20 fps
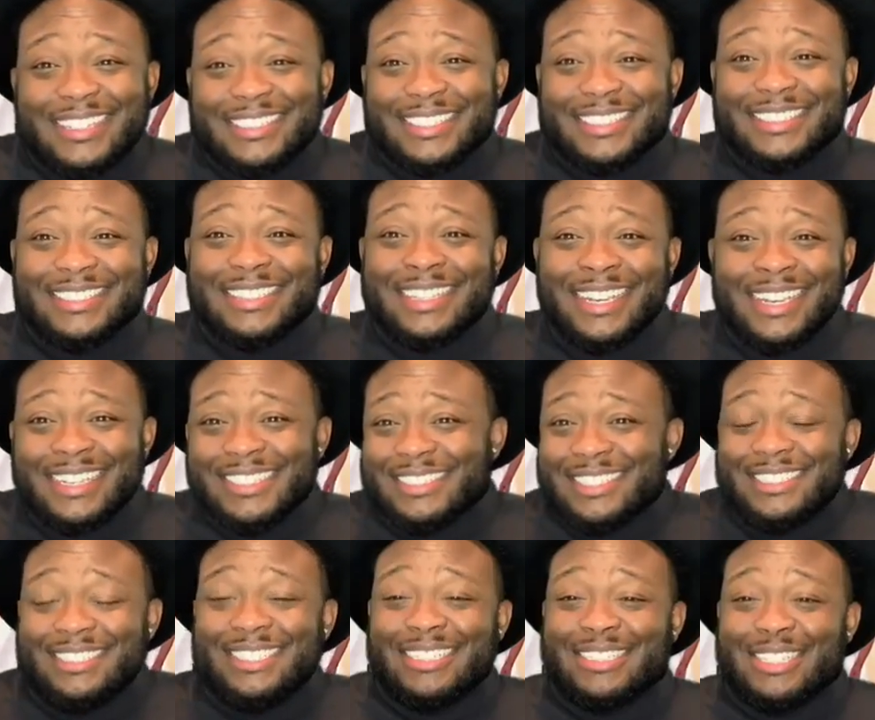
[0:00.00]
and she
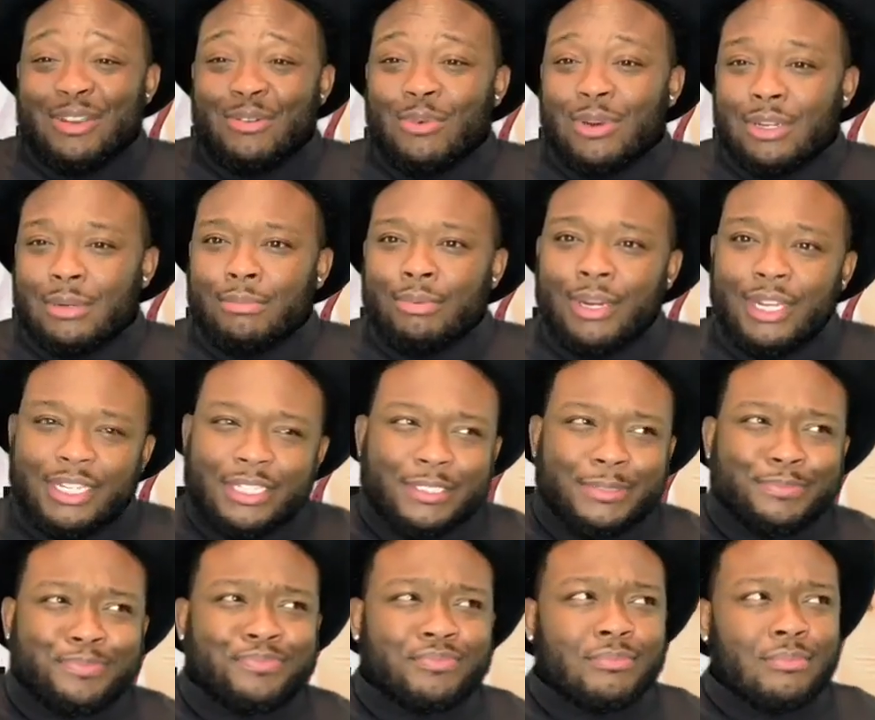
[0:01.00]
just didn't want to bring
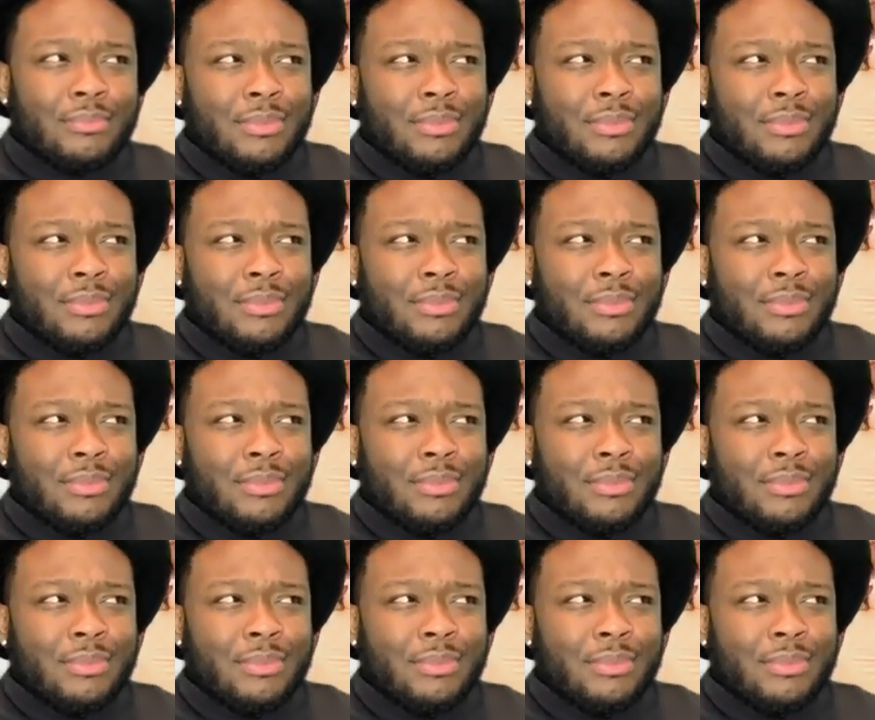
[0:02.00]
them.